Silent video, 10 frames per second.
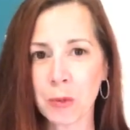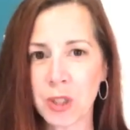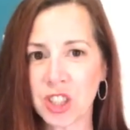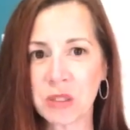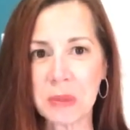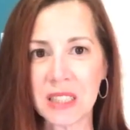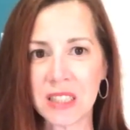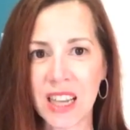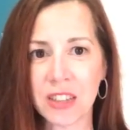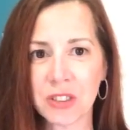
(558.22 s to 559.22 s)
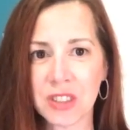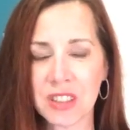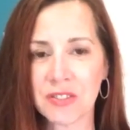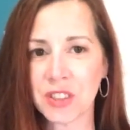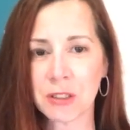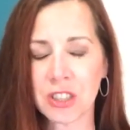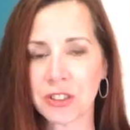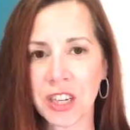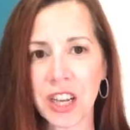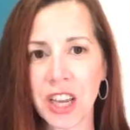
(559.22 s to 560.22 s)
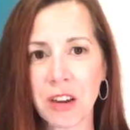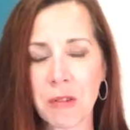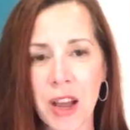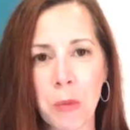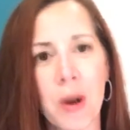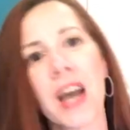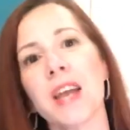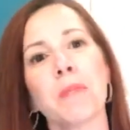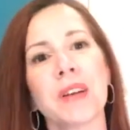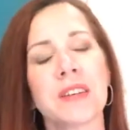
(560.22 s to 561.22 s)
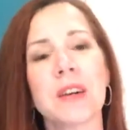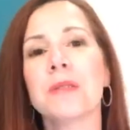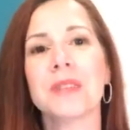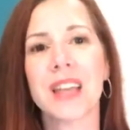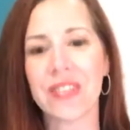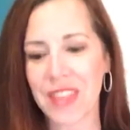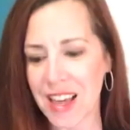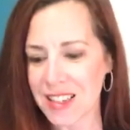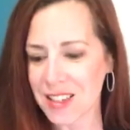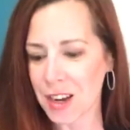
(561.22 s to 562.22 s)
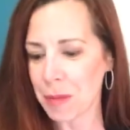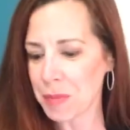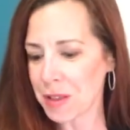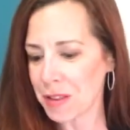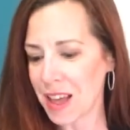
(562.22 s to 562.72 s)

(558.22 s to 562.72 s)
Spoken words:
which should be dangerous if you're drinking red wine, but don't let that stop you.